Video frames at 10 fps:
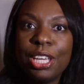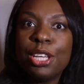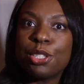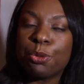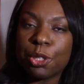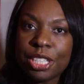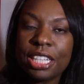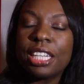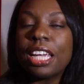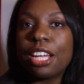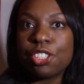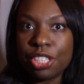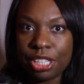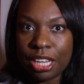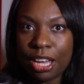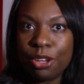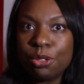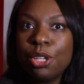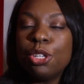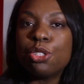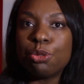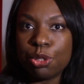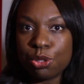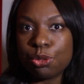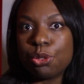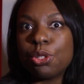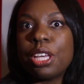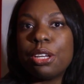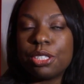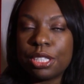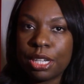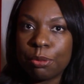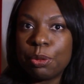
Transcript: So we're taking action now to ensure that uh,